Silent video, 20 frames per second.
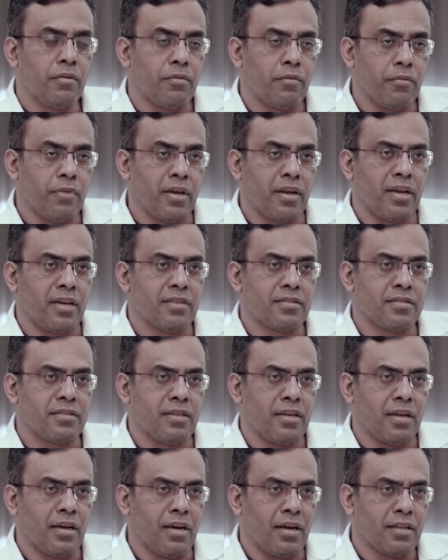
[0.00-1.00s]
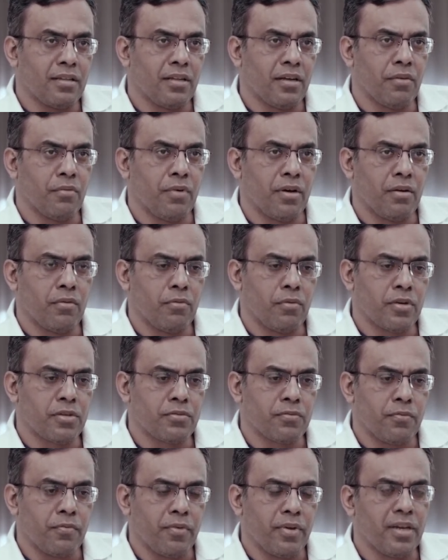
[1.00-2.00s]
whereas the other one
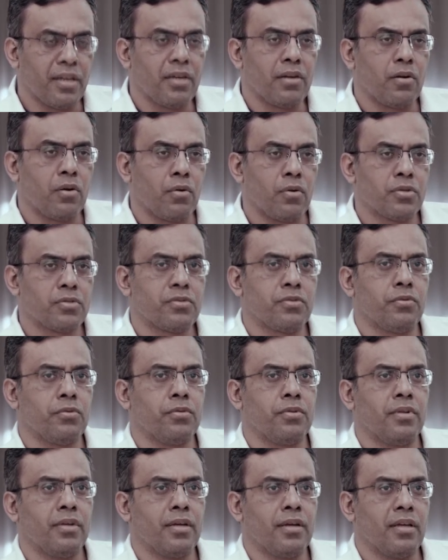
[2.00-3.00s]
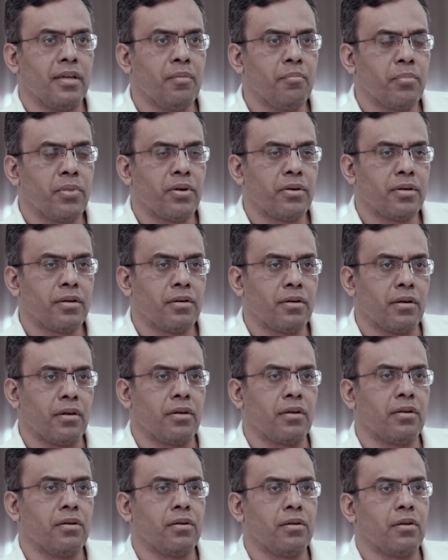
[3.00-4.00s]
was very close to the, an important
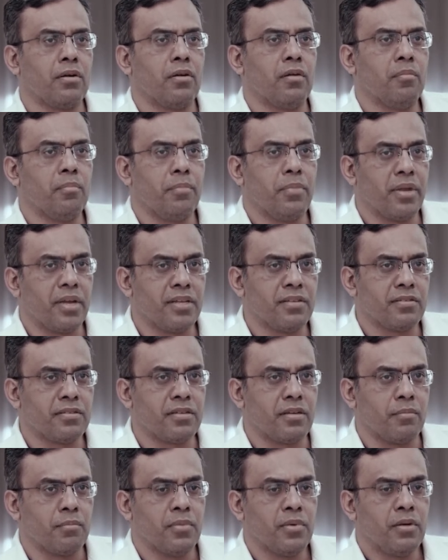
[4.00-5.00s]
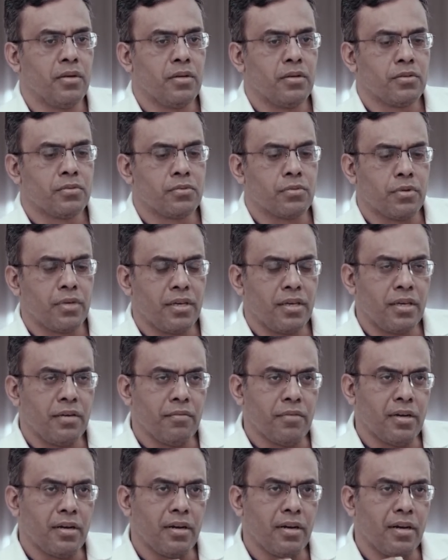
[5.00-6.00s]
organ called brainstem. So,
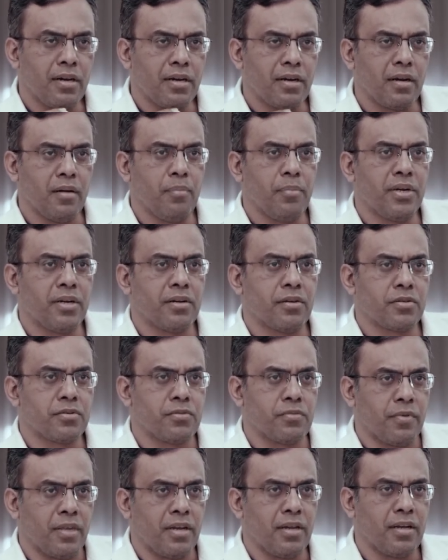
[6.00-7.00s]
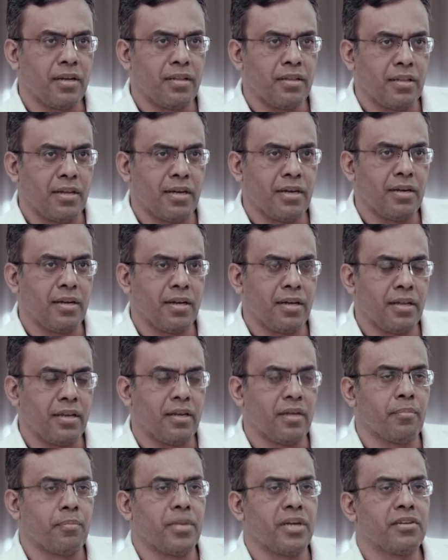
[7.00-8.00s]
even a little bit of swelling in that
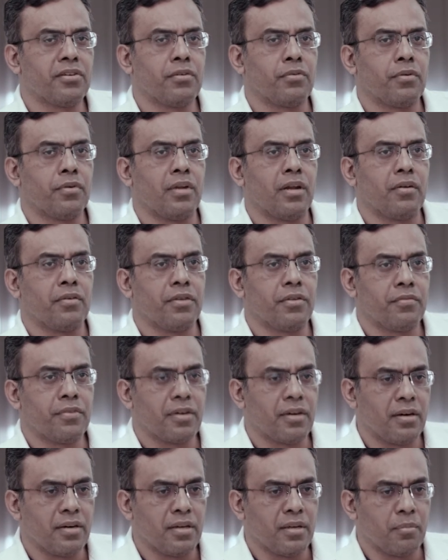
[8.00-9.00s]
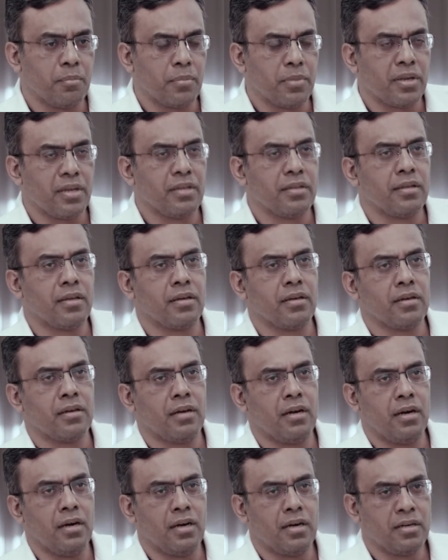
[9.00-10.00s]
area patient will have difficulty in
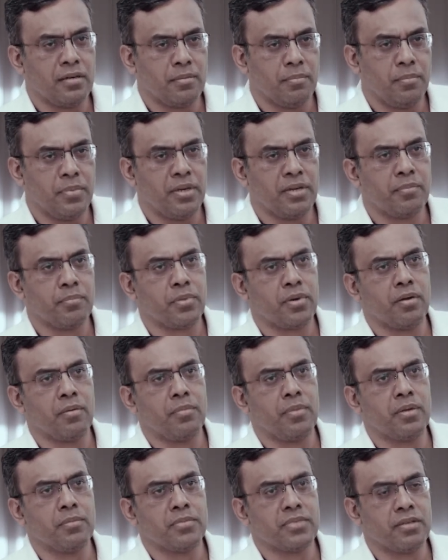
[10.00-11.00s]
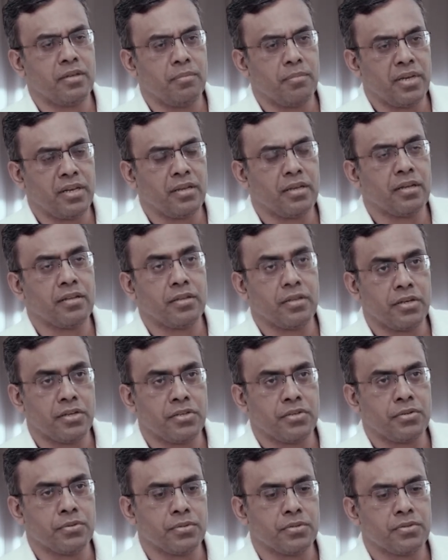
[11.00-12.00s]
breathing, heartbeat problems and many other
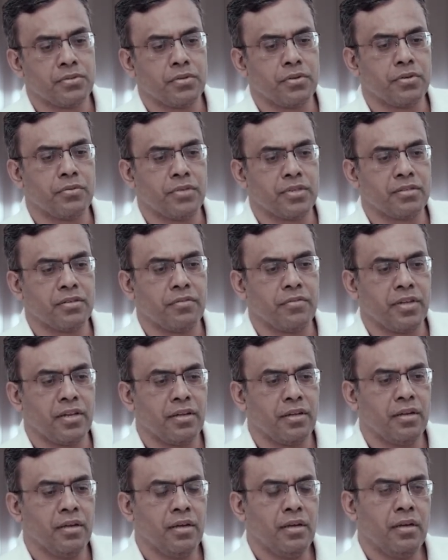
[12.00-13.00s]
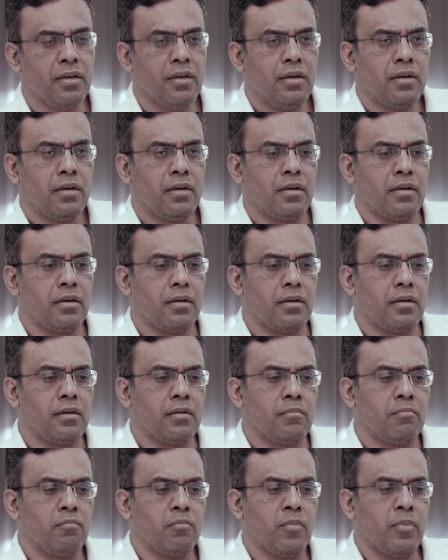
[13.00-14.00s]
issues. So, it was a very uh,